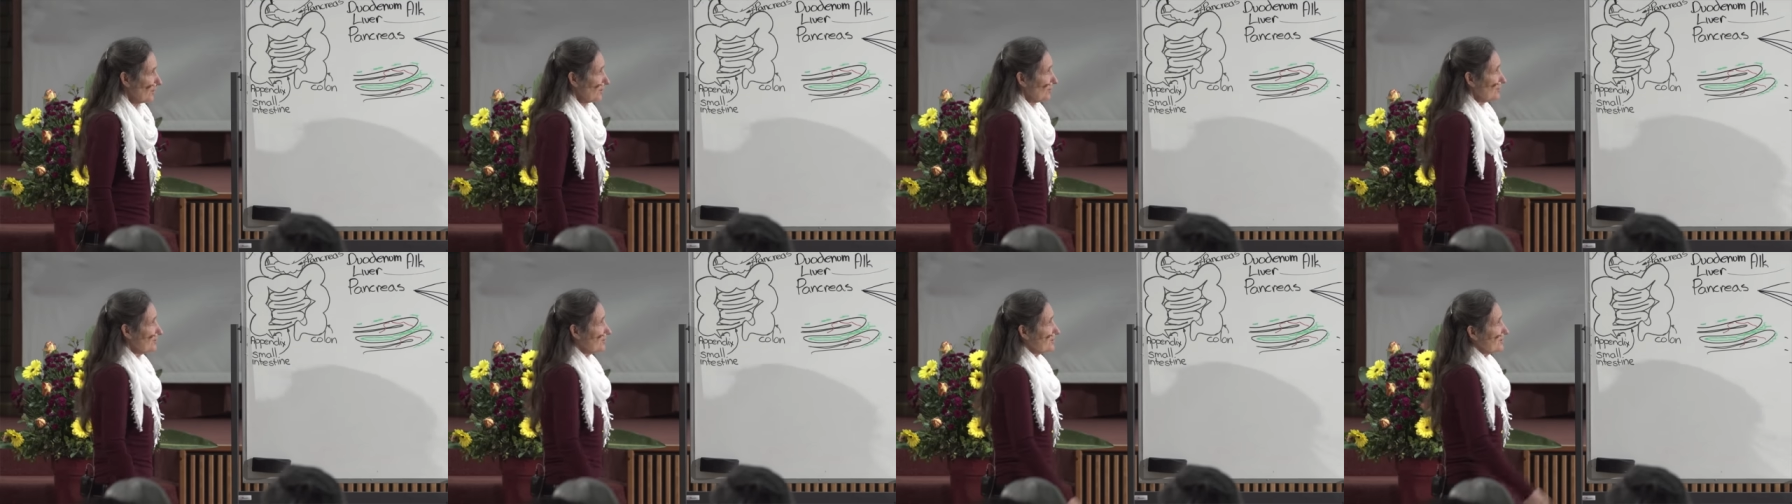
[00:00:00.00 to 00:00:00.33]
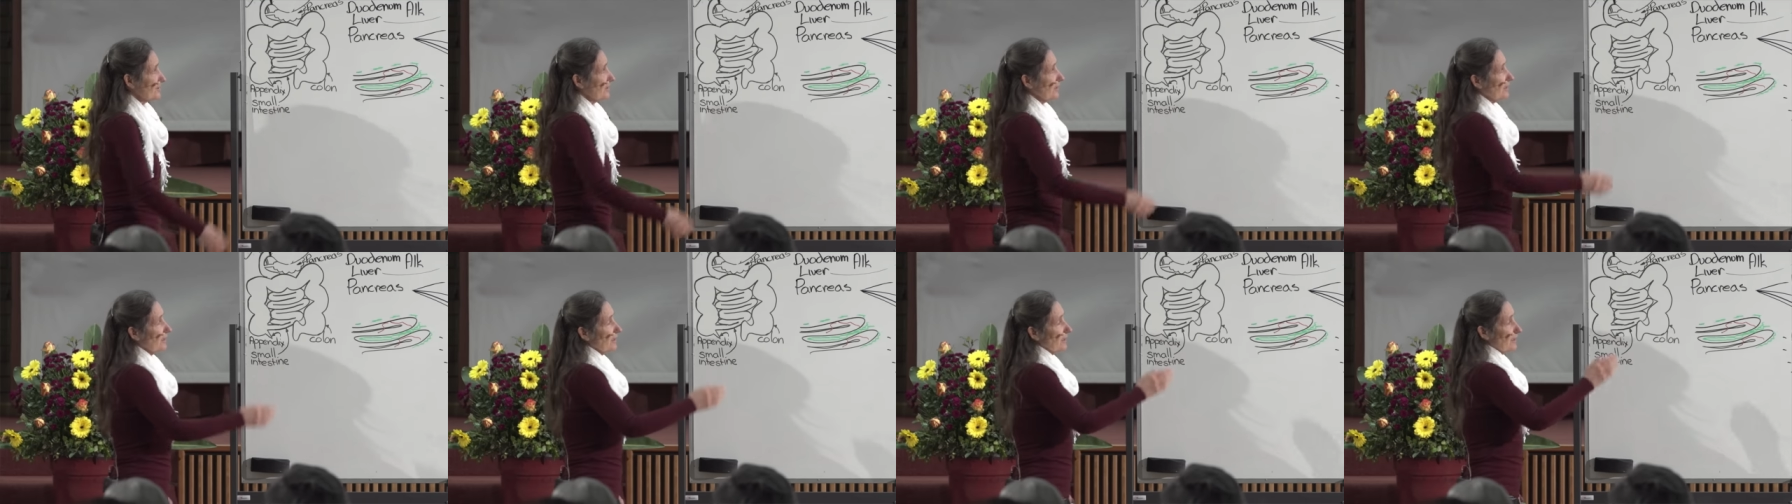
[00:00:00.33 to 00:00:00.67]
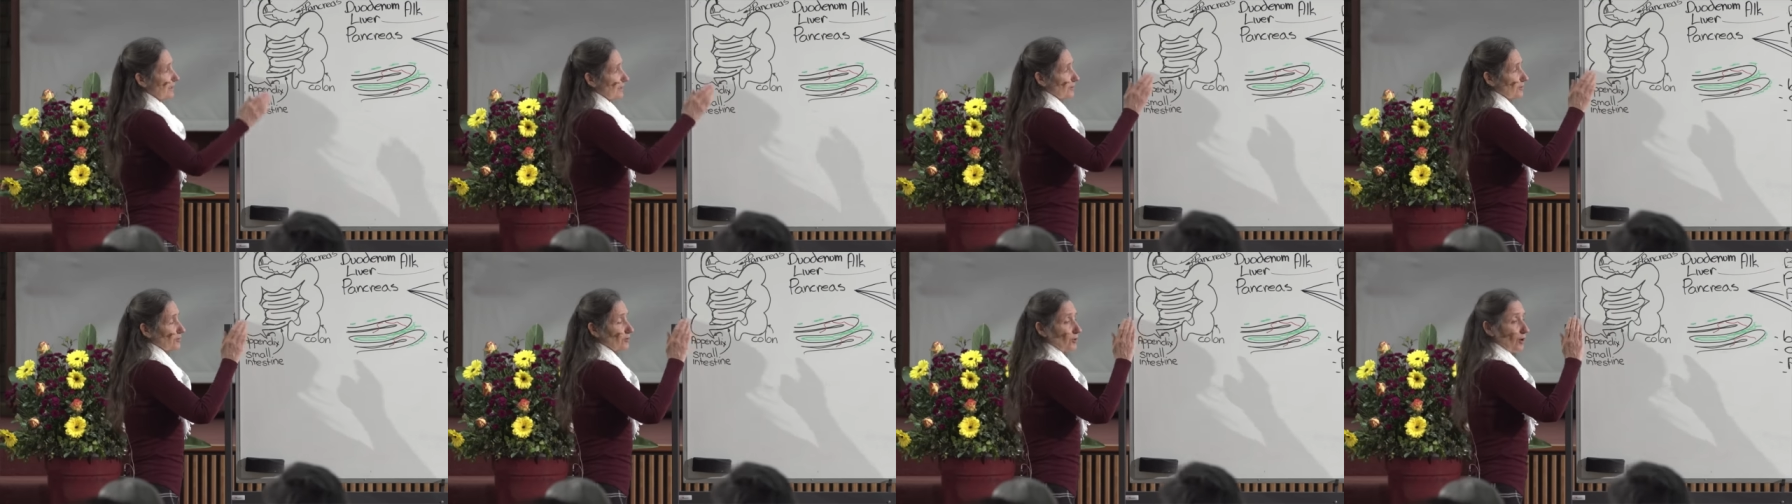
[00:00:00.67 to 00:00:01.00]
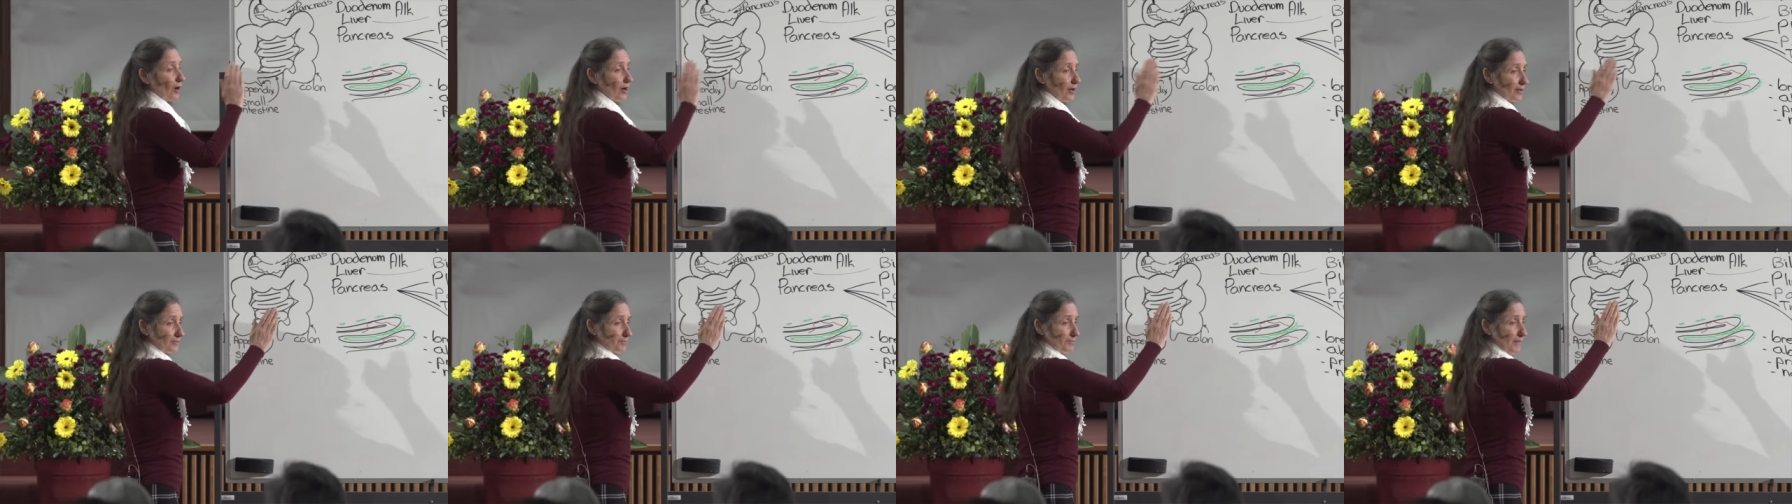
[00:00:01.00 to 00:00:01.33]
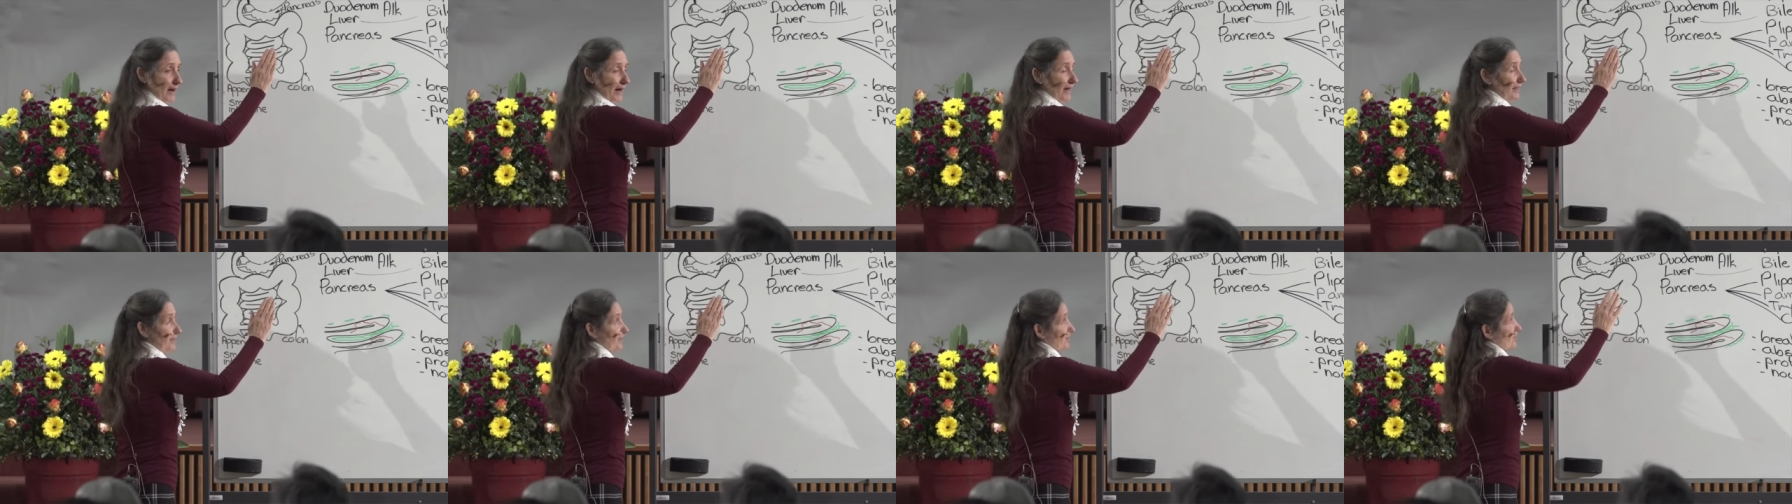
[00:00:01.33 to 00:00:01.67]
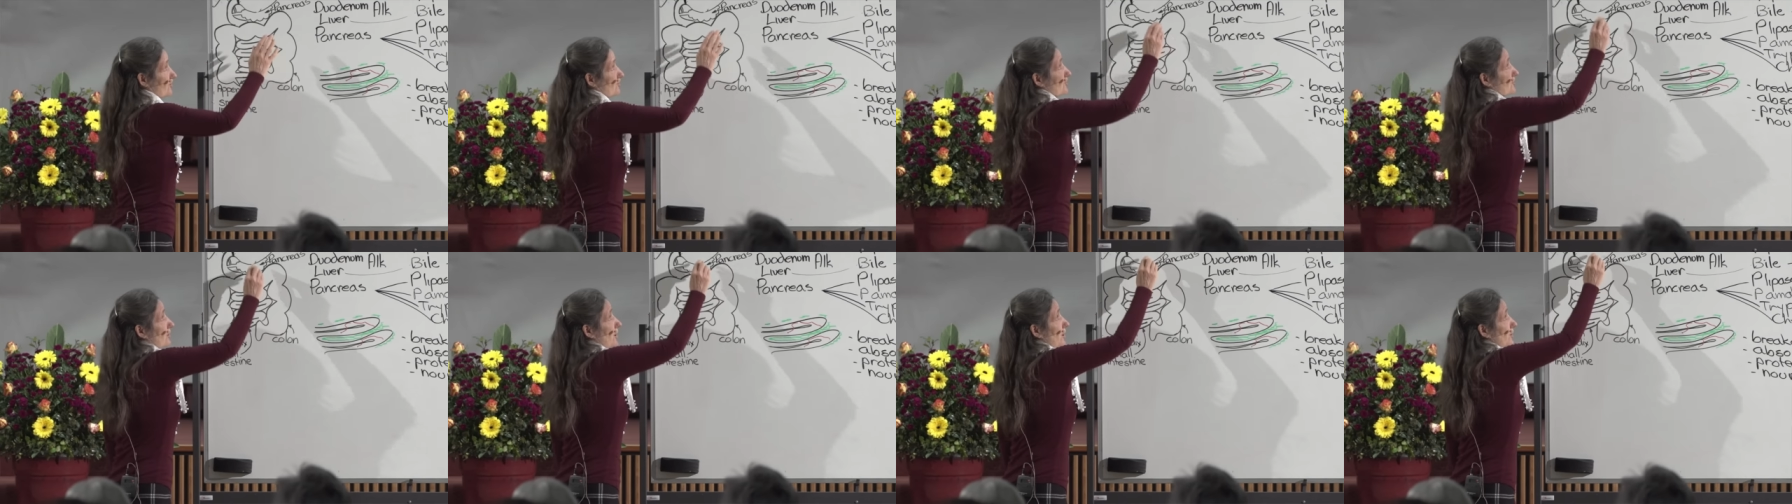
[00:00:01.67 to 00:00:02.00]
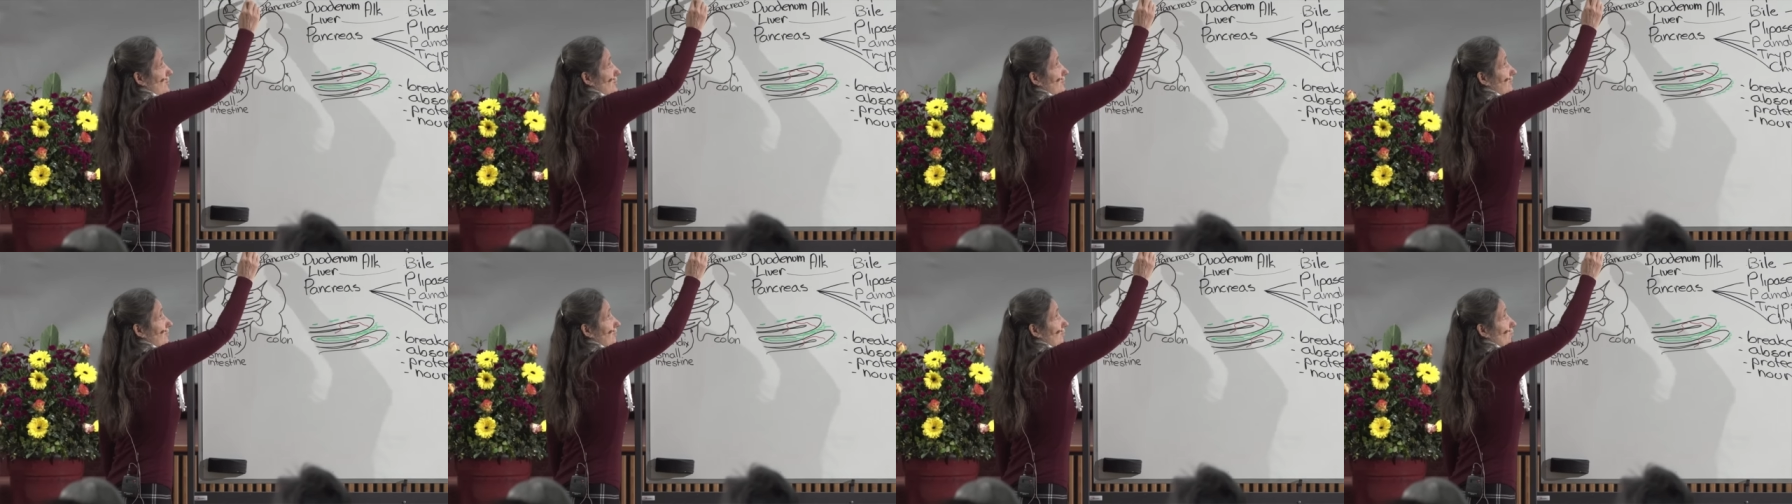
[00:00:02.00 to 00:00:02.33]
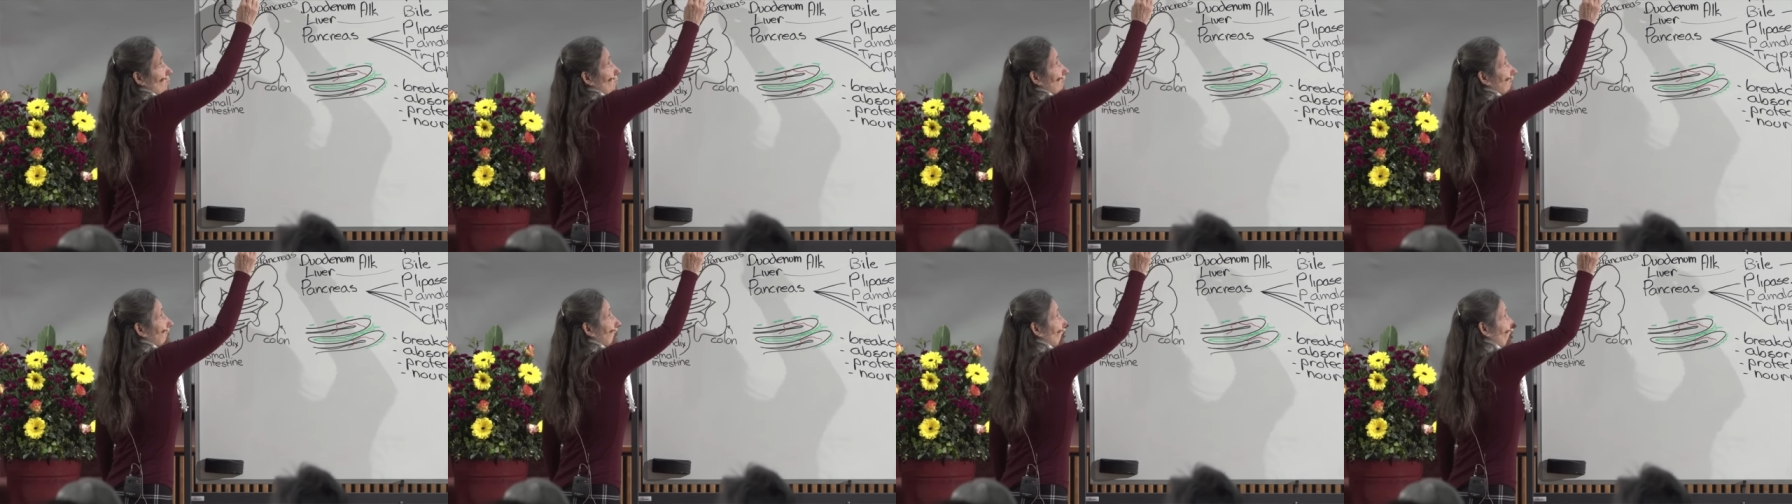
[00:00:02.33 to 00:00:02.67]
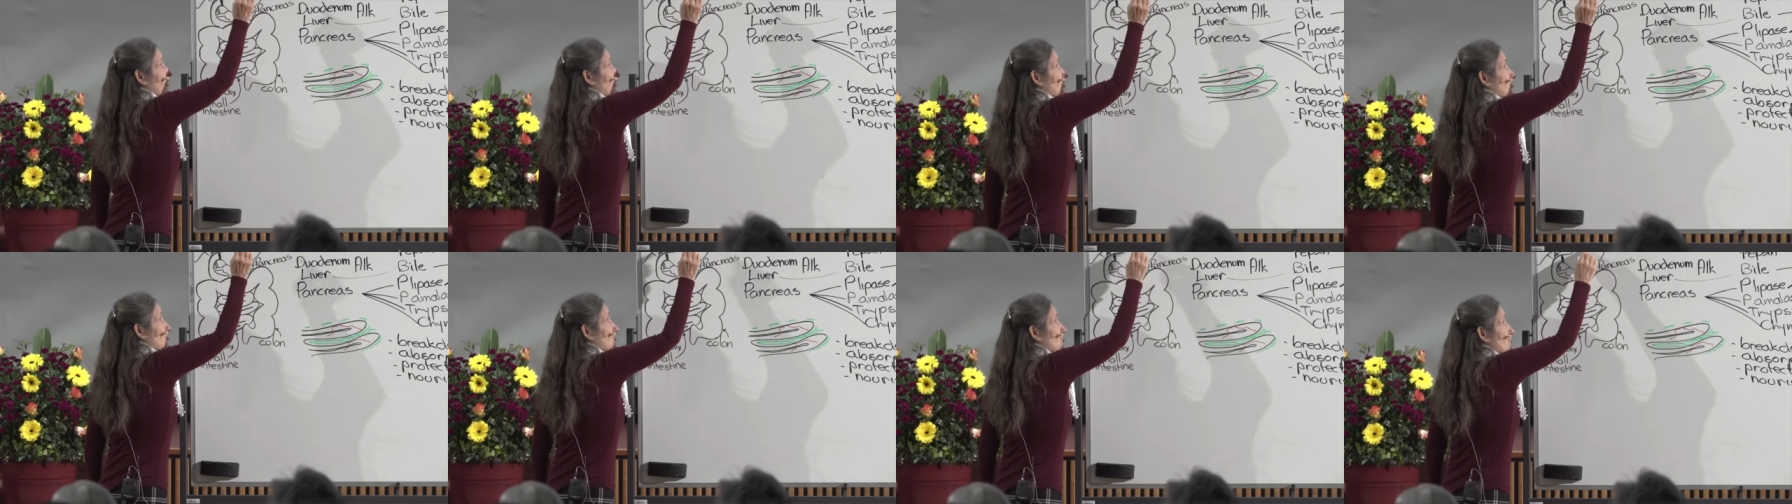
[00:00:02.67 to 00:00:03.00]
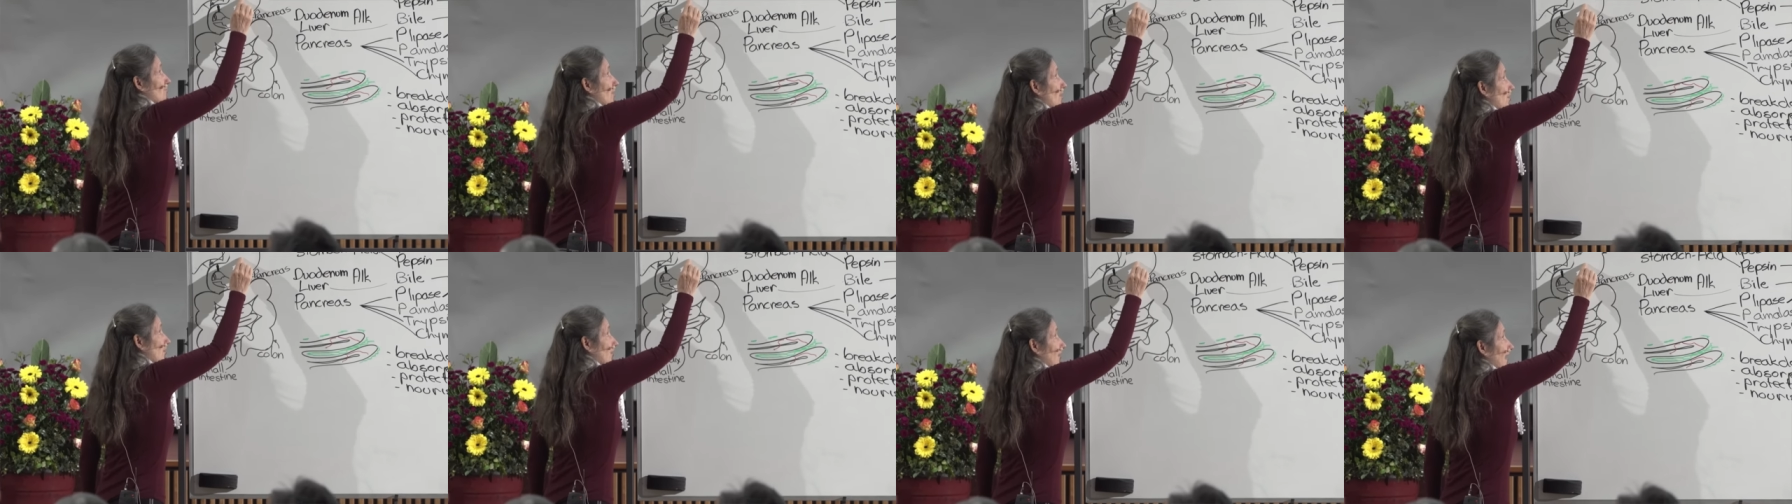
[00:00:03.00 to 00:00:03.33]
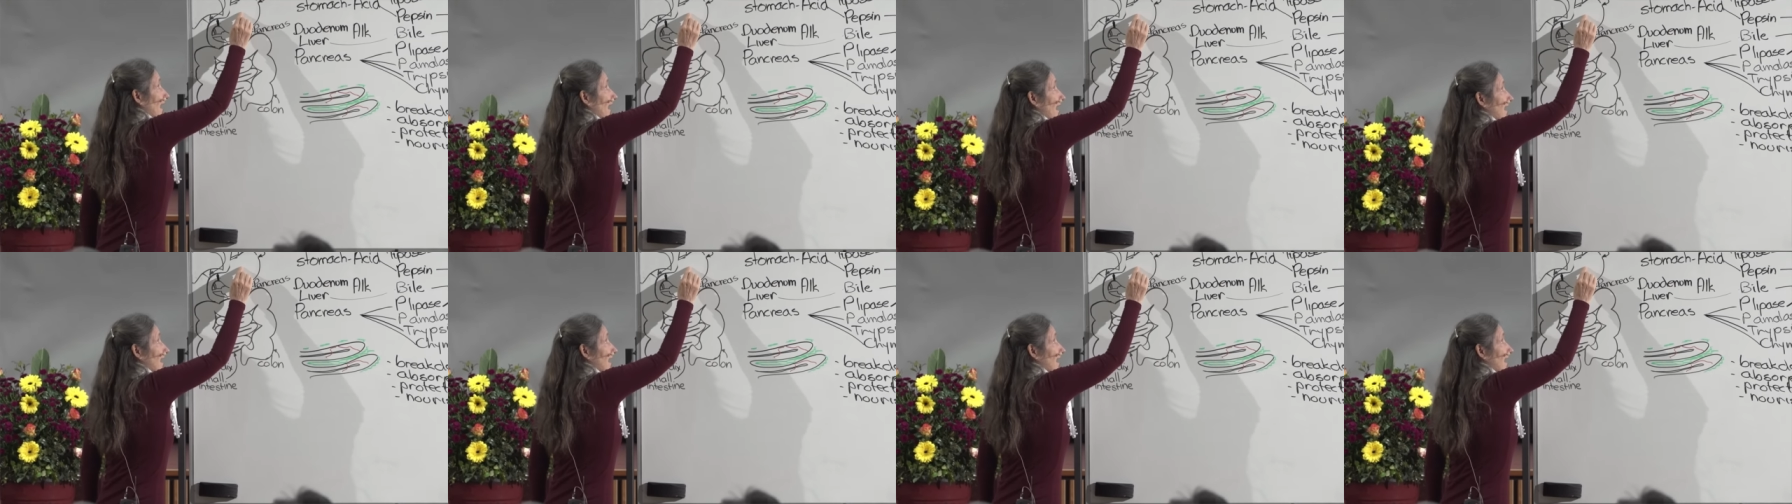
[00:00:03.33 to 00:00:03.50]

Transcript: You see, God made it so that we've got strong